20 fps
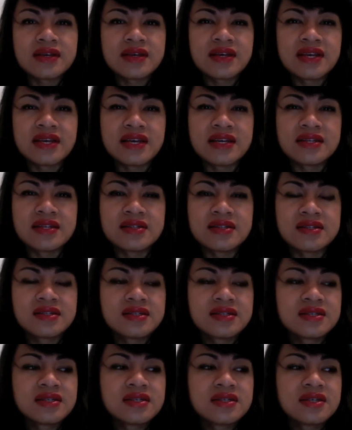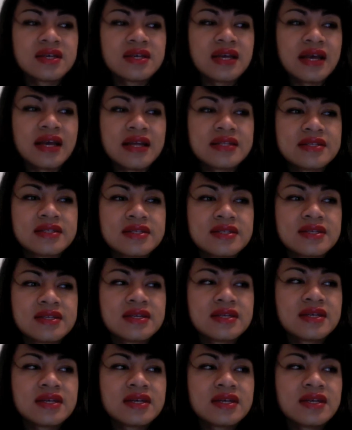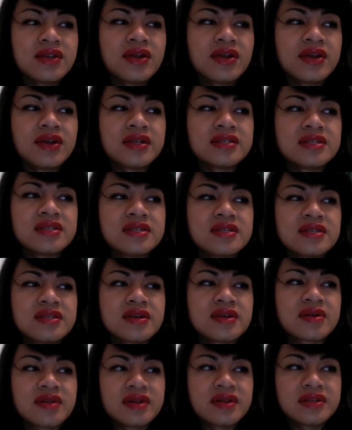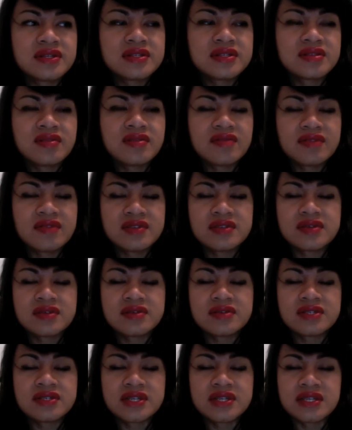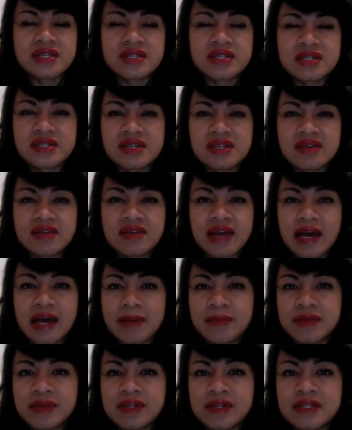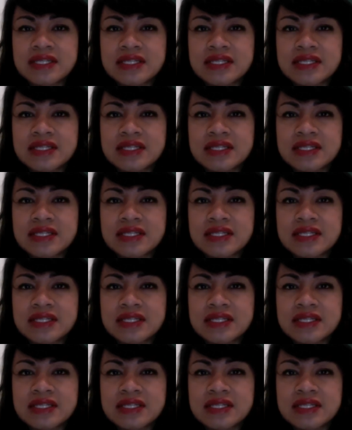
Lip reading: And it's not necessarily just the physical changes that have happened